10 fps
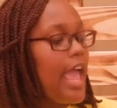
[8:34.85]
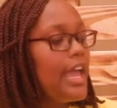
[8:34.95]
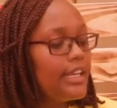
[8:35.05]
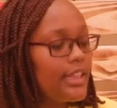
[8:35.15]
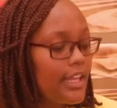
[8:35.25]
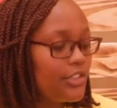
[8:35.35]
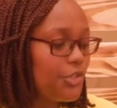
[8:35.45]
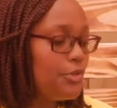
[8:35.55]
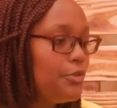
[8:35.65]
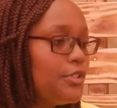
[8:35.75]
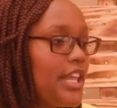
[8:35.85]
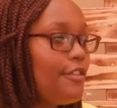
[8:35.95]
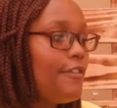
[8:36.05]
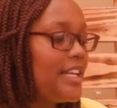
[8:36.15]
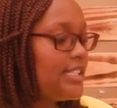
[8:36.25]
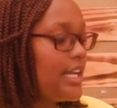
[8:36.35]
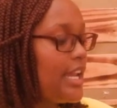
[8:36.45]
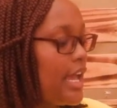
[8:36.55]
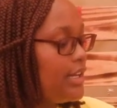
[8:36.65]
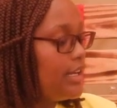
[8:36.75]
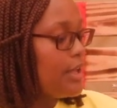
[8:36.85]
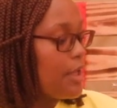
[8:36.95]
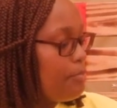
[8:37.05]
and the Jews, they fasted and